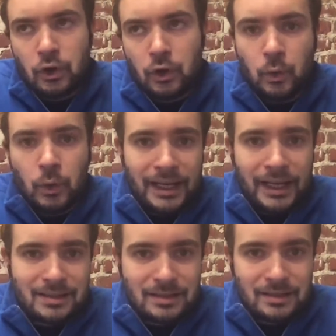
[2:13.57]
So I
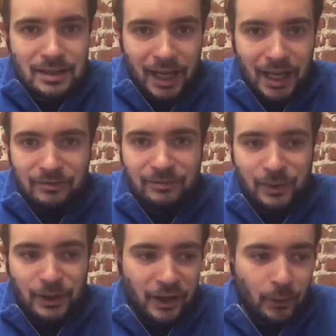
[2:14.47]
guess to kind of
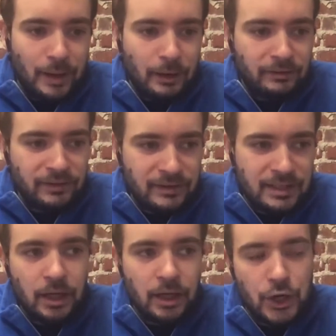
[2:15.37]
put it another way, about
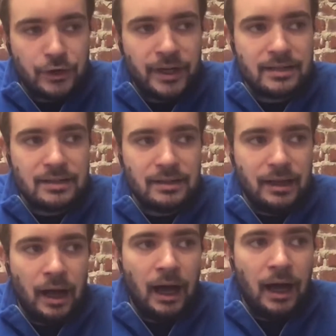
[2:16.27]
1,500
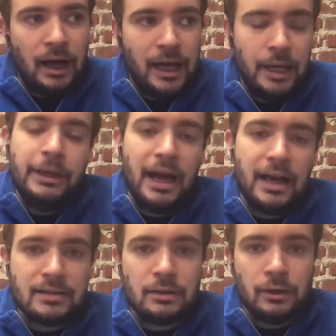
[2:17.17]

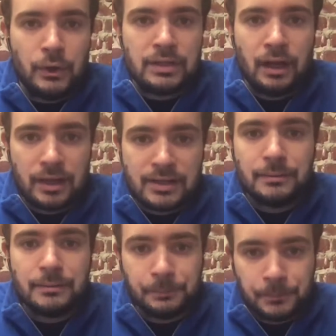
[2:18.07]
APIs are hosted on
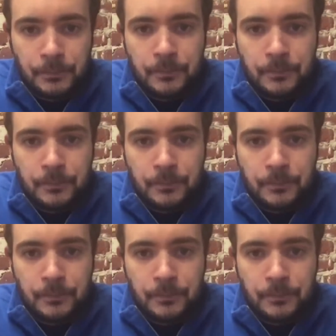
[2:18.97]
us.